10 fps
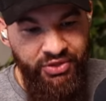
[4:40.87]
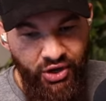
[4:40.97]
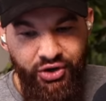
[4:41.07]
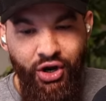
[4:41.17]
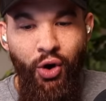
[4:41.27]

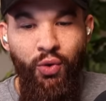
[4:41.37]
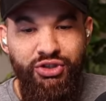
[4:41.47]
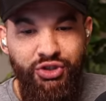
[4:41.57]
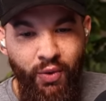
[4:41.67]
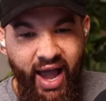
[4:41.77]
they're
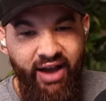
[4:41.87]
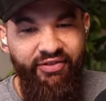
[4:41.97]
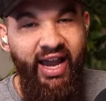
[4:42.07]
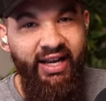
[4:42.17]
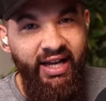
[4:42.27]
known to have
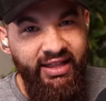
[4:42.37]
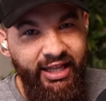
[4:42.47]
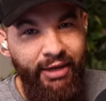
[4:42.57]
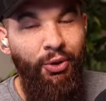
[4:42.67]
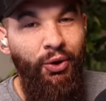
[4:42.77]
a
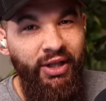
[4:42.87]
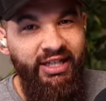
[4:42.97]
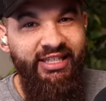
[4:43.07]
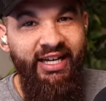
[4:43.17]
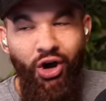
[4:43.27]
liberal
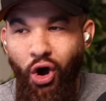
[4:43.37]
agenda.